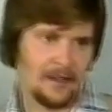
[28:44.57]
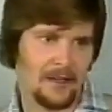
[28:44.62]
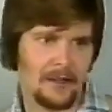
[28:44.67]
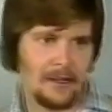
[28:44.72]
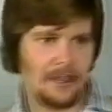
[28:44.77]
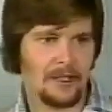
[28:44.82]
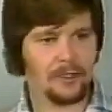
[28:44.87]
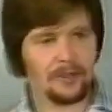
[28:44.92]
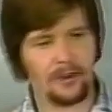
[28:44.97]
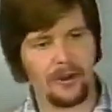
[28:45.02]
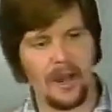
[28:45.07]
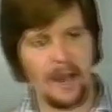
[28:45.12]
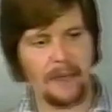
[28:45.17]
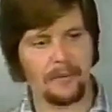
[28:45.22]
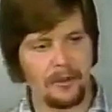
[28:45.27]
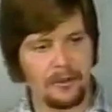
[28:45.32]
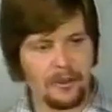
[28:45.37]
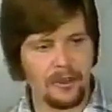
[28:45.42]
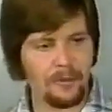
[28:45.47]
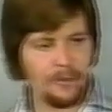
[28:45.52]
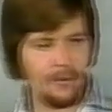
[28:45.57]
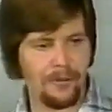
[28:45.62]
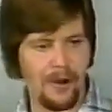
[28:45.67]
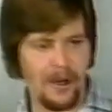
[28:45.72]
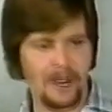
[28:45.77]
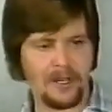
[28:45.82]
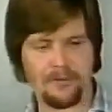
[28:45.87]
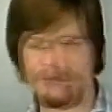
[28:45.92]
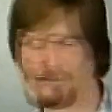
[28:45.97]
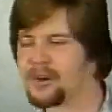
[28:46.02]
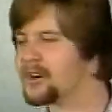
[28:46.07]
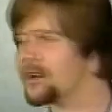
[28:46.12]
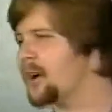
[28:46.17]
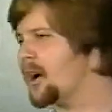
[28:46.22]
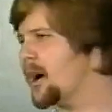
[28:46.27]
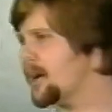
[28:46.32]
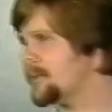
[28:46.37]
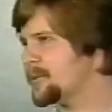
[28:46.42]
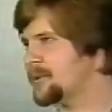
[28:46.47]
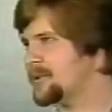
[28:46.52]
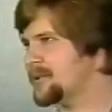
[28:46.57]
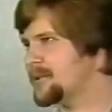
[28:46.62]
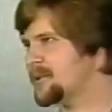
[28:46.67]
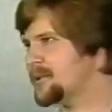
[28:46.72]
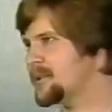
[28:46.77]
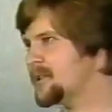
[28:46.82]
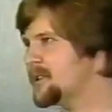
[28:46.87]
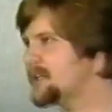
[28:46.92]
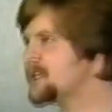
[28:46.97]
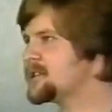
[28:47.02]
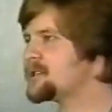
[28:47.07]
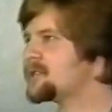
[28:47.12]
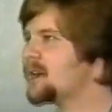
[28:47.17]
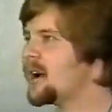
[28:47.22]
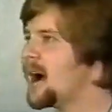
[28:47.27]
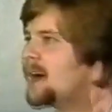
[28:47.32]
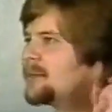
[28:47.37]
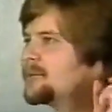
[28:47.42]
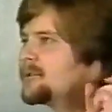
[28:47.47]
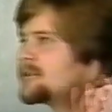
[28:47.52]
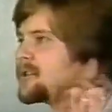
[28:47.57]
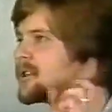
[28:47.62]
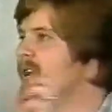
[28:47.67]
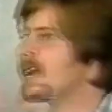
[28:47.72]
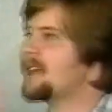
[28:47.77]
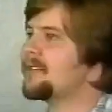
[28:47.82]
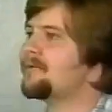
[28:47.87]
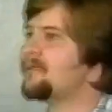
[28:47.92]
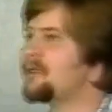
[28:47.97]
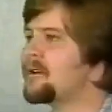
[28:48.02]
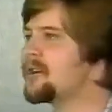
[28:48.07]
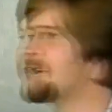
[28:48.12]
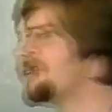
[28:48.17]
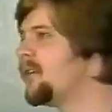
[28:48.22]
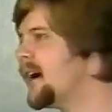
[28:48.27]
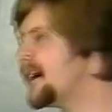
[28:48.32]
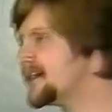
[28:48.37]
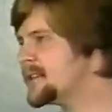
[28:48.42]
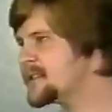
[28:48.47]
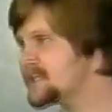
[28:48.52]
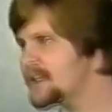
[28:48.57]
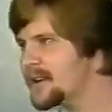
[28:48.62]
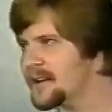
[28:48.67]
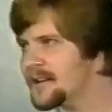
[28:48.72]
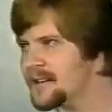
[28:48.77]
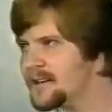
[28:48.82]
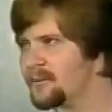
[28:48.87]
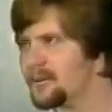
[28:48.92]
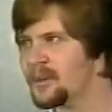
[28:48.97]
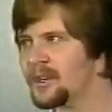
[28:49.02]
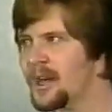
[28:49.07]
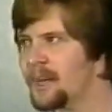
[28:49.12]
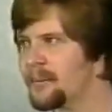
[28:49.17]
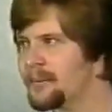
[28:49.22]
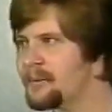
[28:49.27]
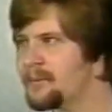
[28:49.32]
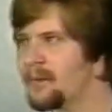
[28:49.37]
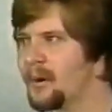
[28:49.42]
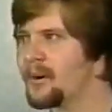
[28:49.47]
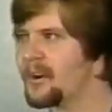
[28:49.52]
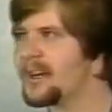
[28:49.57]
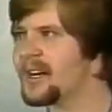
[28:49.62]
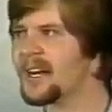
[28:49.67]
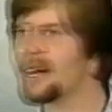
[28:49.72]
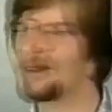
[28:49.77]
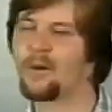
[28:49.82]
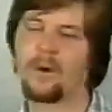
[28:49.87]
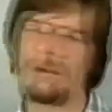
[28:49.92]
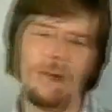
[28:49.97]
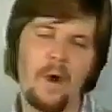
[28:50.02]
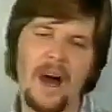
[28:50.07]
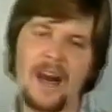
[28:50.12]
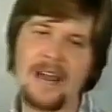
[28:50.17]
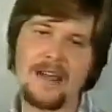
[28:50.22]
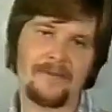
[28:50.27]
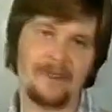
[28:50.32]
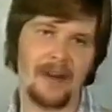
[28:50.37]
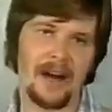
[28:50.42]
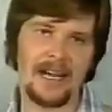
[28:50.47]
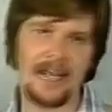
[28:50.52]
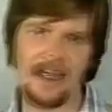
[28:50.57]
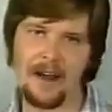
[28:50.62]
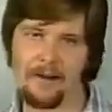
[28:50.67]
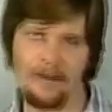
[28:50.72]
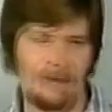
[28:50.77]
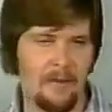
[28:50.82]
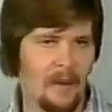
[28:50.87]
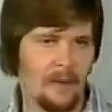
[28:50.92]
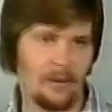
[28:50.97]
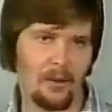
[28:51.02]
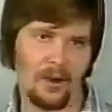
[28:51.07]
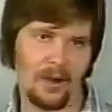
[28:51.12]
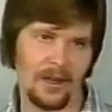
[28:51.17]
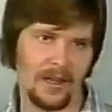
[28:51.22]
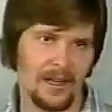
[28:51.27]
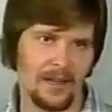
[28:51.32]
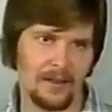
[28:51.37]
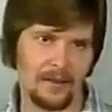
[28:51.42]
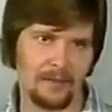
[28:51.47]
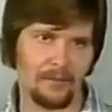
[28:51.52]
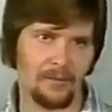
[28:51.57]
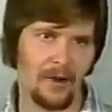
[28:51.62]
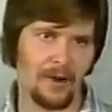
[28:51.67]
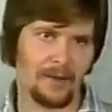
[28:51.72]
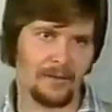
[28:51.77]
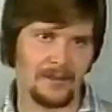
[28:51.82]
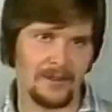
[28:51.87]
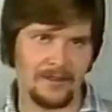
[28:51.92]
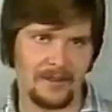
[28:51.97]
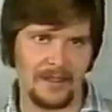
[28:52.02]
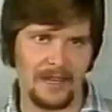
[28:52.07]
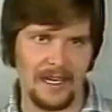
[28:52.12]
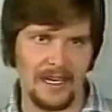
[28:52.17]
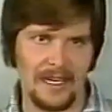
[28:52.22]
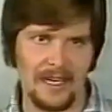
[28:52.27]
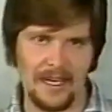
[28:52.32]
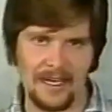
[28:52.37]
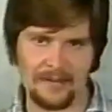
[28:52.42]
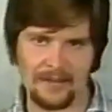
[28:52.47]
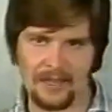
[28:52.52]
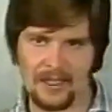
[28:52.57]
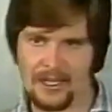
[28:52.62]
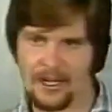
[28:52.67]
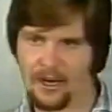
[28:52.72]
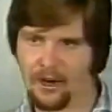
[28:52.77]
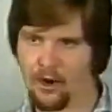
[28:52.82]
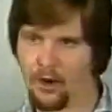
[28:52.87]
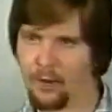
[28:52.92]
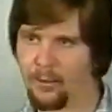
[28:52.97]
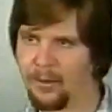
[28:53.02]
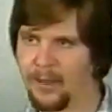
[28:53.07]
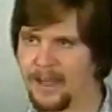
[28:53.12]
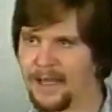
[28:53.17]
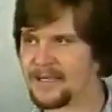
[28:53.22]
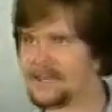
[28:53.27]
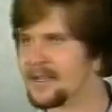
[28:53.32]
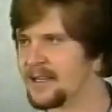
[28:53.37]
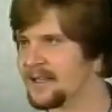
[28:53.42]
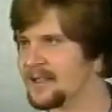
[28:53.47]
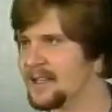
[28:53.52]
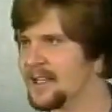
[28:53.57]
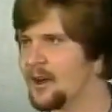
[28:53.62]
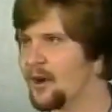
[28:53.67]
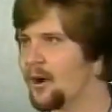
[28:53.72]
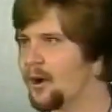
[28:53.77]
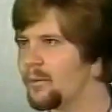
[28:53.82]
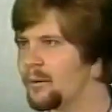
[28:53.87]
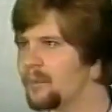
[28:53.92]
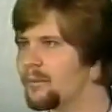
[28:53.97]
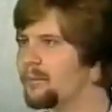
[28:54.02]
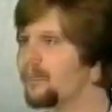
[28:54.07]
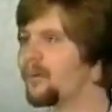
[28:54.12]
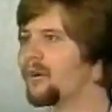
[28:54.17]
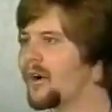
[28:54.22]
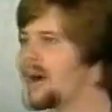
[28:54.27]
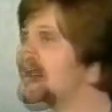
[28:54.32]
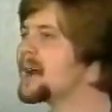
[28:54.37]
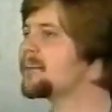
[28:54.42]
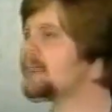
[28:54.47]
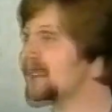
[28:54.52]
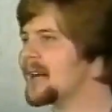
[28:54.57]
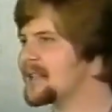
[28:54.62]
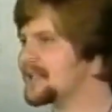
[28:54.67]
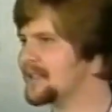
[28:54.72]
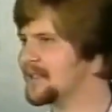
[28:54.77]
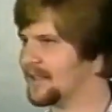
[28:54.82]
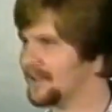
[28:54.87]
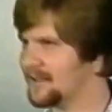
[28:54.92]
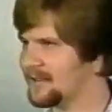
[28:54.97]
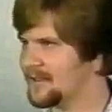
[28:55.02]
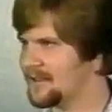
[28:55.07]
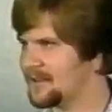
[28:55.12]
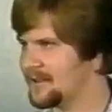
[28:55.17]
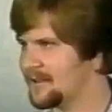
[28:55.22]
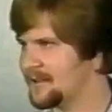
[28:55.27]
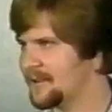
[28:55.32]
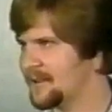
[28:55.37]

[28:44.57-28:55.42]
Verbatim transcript: To this tribe, you shall prosper in commerce. To this tribe, you shall have fortified cities that will not be broken in, or whatever. I can't remember all the other promises that he gave, or blessings. They all were great blessings.